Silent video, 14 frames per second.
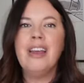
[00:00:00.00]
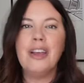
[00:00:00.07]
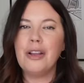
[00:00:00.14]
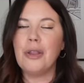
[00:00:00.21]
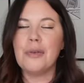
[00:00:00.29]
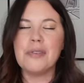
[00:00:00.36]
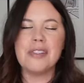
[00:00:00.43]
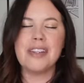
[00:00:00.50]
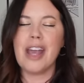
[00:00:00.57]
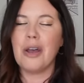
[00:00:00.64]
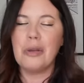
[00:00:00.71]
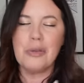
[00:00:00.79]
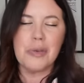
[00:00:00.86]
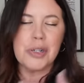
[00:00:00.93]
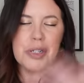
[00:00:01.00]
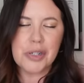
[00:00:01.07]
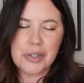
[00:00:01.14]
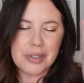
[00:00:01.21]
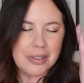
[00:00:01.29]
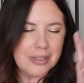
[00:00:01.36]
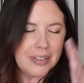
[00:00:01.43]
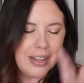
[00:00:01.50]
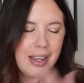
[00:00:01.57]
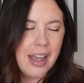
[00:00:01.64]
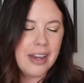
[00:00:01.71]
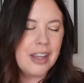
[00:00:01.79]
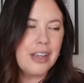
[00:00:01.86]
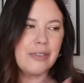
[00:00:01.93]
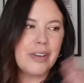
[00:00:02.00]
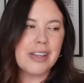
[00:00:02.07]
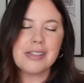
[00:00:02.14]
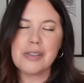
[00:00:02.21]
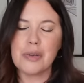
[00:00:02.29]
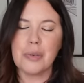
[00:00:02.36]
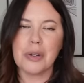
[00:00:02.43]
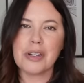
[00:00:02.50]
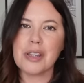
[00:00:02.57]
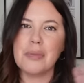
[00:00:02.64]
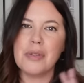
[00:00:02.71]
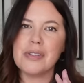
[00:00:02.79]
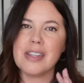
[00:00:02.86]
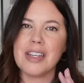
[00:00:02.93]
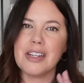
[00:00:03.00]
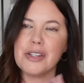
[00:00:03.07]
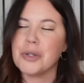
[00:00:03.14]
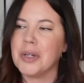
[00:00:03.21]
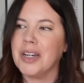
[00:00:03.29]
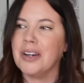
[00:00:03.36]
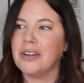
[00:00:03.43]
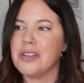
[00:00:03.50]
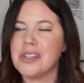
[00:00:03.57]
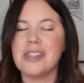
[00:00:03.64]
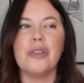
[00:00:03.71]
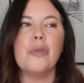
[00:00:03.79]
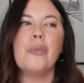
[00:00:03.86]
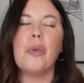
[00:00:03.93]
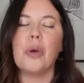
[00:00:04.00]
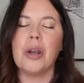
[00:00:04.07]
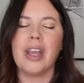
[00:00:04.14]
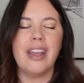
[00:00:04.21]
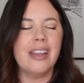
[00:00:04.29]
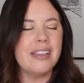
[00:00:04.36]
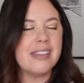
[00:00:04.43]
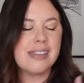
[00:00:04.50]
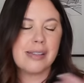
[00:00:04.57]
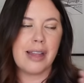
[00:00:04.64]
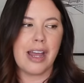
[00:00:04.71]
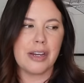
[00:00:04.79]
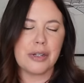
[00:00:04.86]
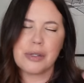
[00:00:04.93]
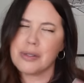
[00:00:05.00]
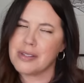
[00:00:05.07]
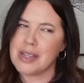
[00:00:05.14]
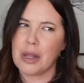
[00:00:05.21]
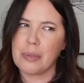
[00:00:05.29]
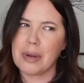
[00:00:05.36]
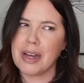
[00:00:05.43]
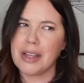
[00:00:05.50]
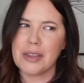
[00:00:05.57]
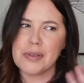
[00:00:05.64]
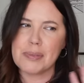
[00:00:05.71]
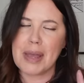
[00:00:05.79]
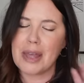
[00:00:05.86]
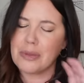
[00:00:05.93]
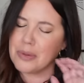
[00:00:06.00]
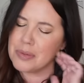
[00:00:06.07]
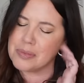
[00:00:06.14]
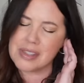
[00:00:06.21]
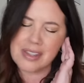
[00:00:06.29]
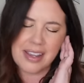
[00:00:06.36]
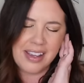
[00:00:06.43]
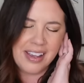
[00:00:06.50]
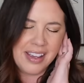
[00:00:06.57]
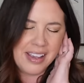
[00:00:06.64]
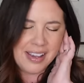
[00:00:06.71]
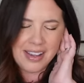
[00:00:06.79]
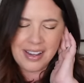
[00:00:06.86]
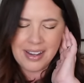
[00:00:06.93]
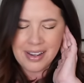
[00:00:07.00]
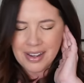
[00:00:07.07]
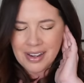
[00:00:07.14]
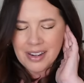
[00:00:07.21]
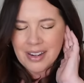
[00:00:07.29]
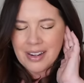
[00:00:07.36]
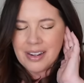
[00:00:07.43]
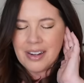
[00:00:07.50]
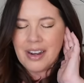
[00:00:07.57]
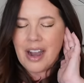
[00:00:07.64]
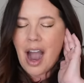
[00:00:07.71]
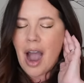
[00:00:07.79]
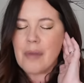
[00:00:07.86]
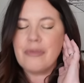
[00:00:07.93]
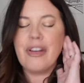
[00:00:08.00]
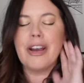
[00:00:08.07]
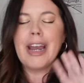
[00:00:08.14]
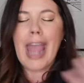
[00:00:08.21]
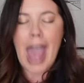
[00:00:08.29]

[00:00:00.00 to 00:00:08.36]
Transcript: closed down, which any of us who worked in the music industry are still mourning slash celebrating those bathrooms. I'm very